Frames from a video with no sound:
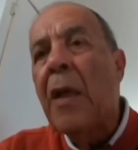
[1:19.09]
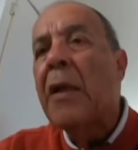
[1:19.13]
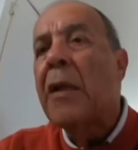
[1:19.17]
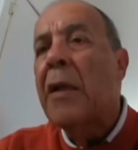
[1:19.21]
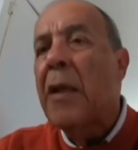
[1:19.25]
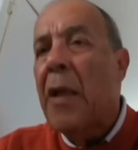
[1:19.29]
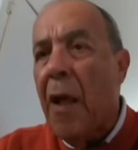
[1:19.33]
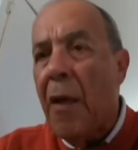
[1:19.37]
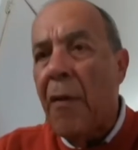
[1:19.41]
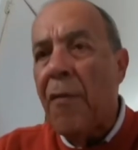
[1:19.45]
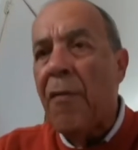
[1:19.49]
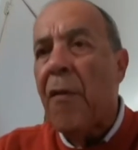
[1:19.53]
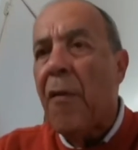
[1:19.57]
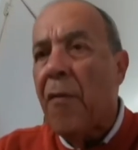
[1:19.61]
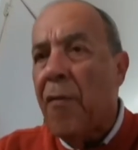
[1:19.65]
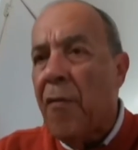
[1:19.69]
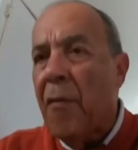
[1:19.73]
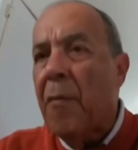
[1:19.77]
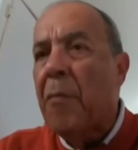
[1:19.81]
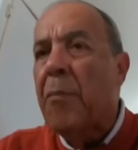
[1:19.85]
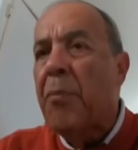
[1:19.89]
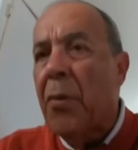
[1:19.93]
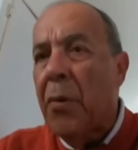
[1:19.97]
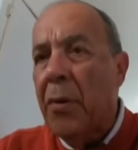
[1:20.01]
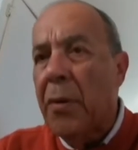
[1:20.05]
Yes, it's
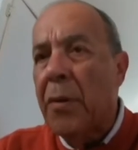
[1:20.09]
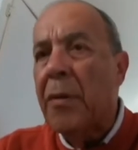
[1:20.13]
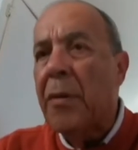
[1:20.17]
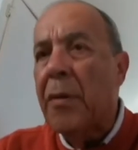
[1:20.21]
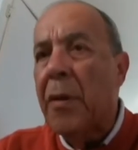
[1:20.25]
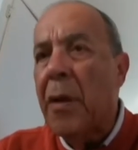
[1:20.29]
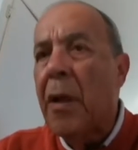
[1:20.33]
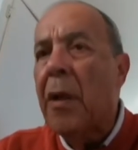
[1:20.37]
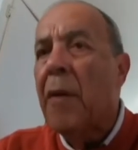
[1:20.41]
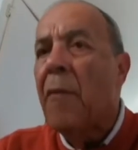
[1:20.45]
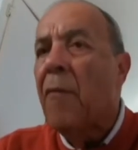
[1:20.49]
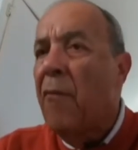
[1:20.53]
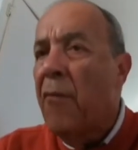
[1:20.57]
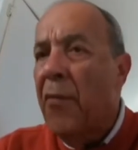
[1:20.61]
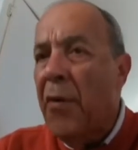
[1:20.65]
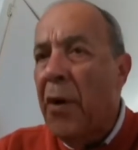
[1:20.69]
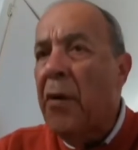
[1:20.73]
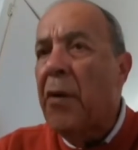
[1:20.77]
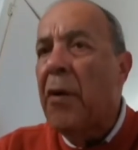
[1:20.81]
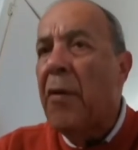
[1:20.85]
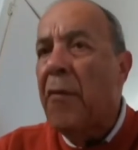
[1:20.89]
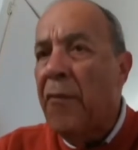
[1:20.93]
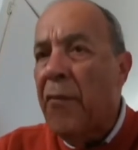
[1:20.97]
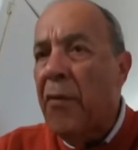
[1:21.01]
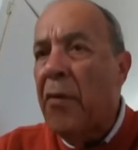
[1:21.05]
important,
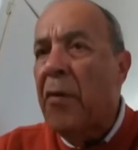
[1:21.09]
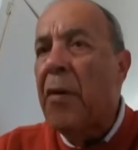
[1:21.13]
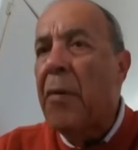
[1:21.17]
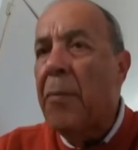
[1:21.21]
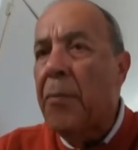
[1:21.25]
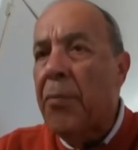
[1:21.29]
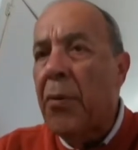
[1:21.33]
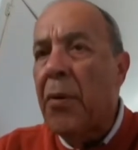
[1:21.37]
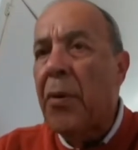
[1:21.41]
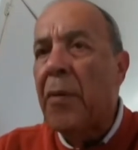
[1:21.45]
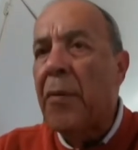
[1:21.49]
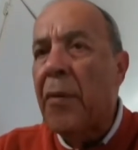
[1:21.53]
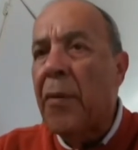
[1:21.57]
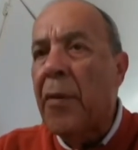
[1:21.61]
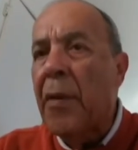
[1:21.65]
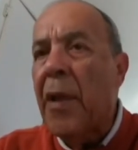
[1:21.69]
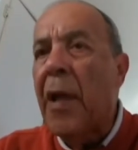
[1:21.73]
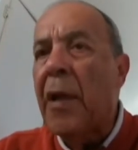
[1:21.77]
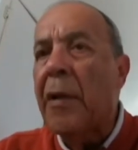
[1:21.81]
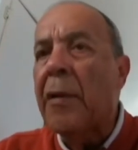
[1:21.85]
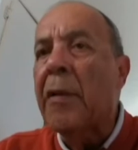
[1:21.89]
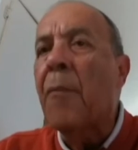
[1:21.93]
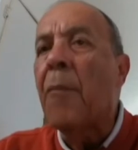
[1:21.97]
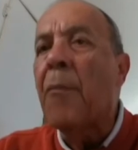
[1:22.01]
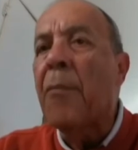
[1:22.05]
very, very important
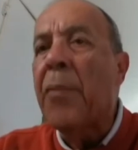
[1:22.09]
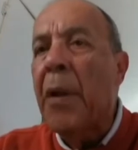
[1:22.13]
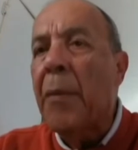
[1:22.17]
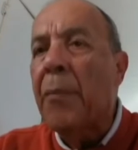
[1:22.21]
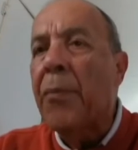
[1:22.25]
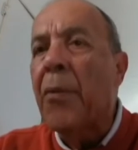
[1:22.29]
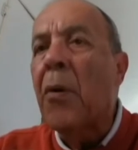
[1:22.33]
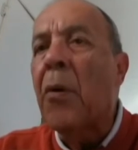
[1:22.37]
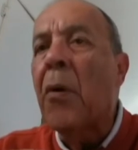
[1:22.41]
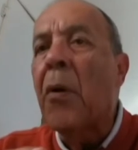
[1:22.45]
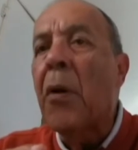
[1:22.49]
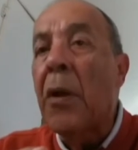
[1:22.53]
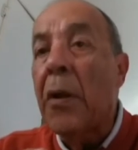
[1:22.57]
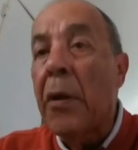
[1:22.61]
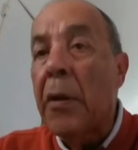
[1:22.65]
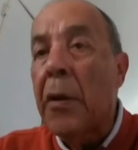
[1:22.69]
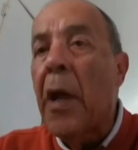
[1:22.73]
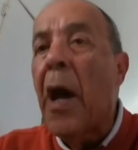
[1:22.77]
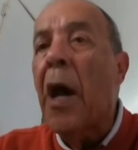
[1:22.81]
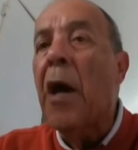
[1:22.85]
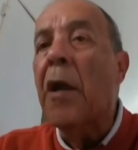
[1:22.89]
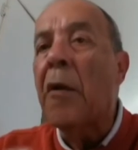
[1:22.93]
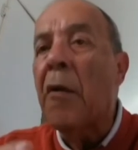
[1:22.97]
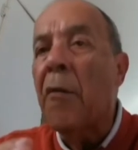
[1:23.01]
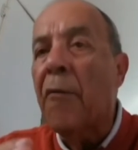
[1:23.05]
that people
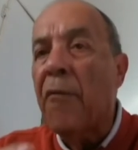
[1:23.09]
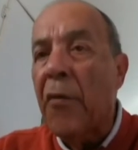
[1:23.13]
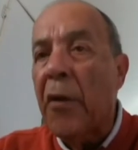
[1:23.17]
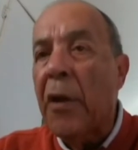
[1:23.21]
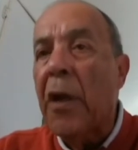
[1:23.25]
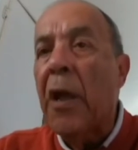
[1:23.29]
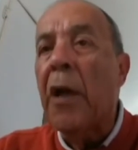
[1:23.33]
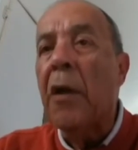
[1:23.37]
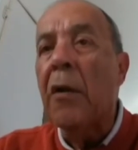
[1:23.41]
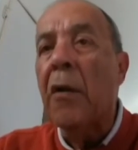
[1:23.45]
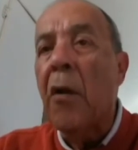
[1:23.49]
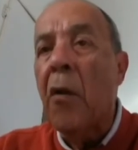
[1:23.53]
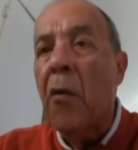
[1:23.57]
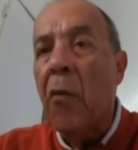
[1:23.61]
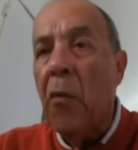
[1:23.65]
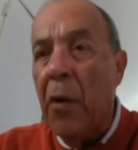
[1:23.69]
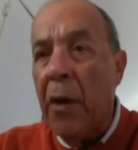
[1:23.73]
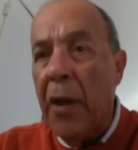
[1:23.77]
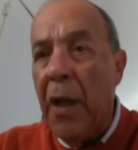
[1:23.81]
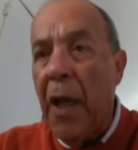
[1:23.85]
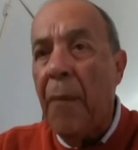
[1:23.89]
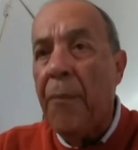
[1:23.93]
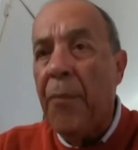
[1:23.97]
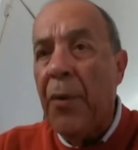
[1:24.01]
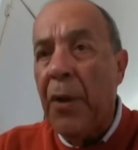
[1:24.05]
not forget
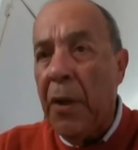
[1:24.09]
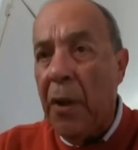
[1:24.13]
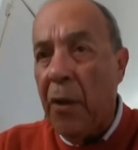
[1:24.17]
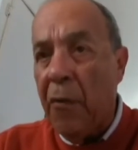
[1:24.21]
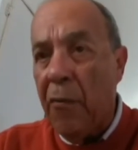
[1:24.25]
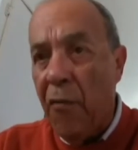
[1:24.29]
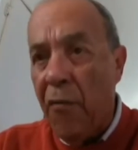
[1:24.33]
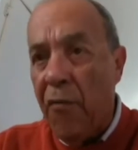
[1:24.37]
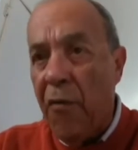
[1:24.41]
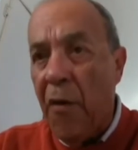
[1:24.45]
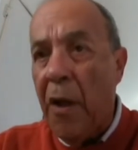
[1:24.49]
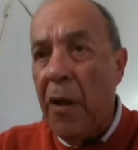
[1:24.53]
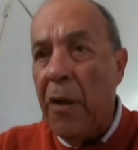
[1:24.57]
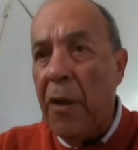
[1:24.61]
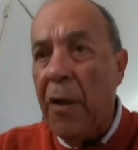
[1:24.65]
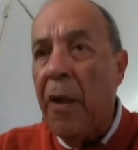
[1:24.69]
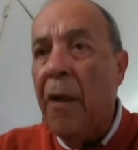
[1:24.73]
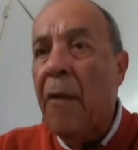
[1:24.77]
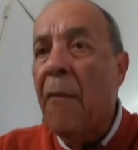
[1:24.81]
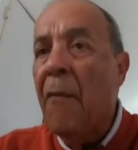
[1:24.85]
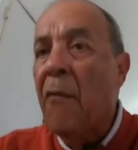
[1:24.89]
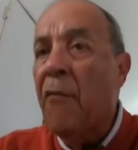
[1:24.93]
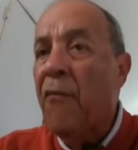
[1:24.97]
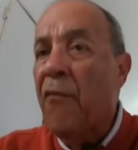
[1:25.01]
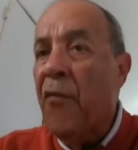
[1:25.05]
what happened at Khojaly,
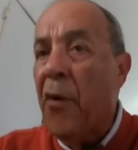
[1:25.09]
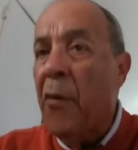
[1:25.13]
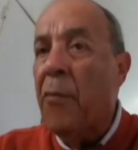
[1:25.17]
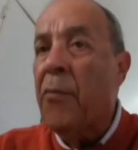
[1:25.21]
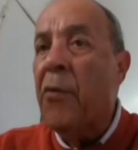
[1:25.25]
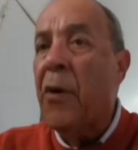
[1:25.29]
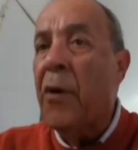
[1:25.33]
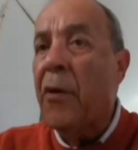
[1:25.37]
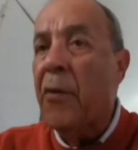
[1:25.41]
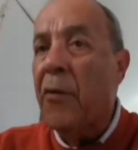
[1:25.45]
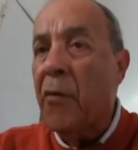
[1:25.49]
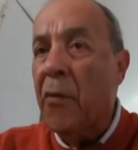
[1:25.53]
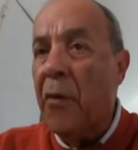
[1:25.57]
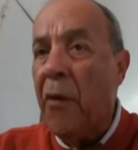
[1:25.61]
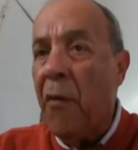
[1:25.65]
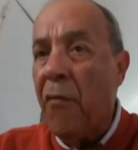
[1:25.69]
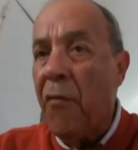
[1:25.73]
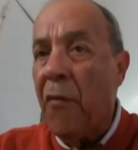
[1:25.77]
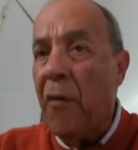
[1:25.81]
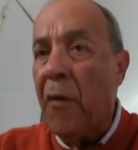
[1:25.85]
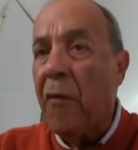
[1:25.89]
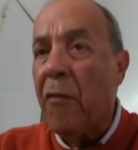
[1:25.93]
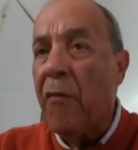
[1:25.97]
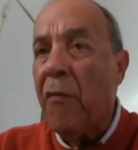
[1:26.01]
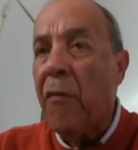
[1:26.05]
February
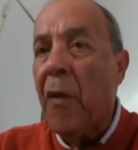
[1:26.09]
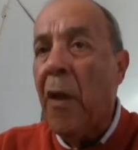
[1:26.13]
26,